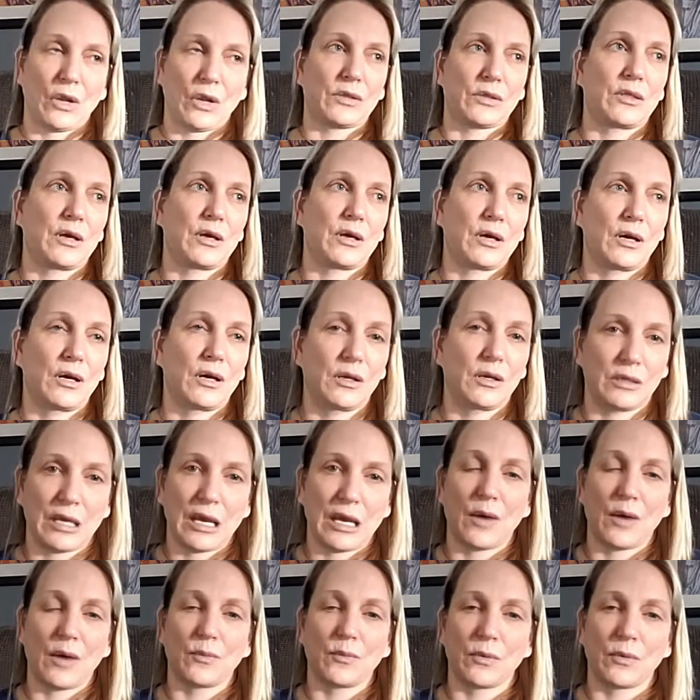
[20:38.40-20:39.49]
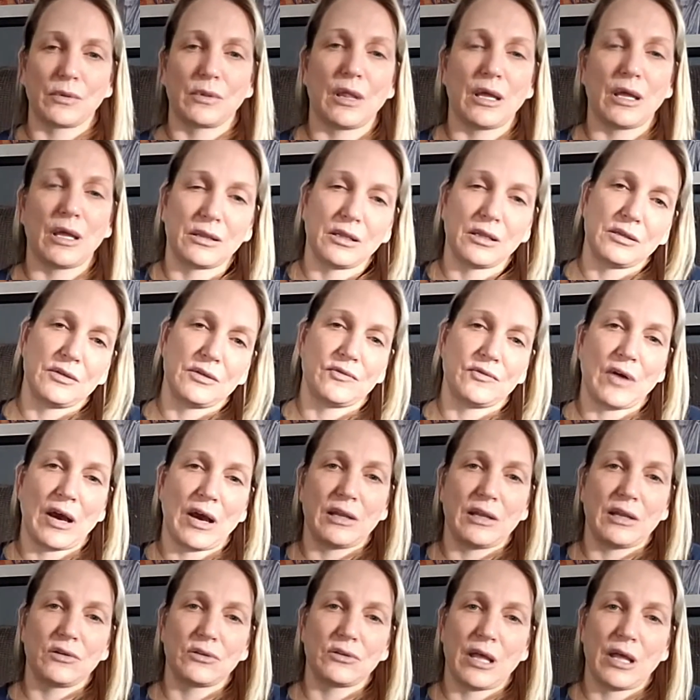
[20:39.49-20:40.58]
would like the
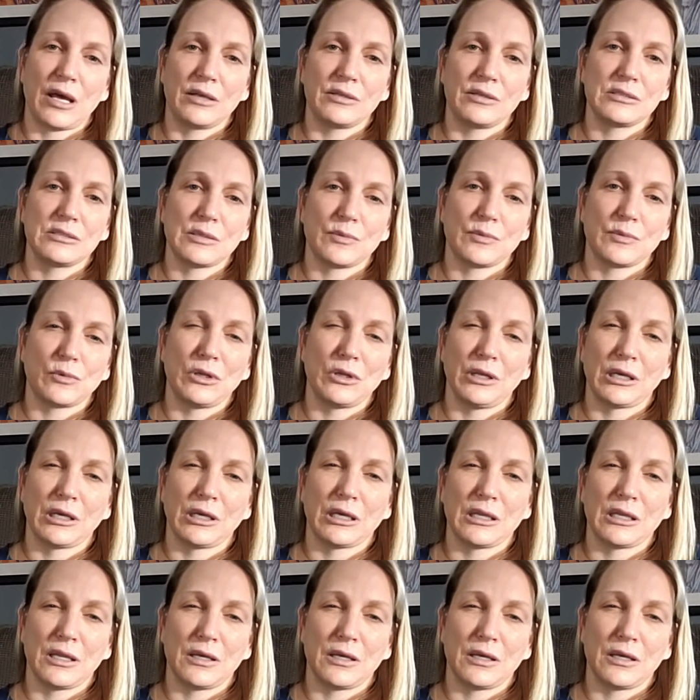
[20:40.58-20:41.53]
divider line somewhere like in there.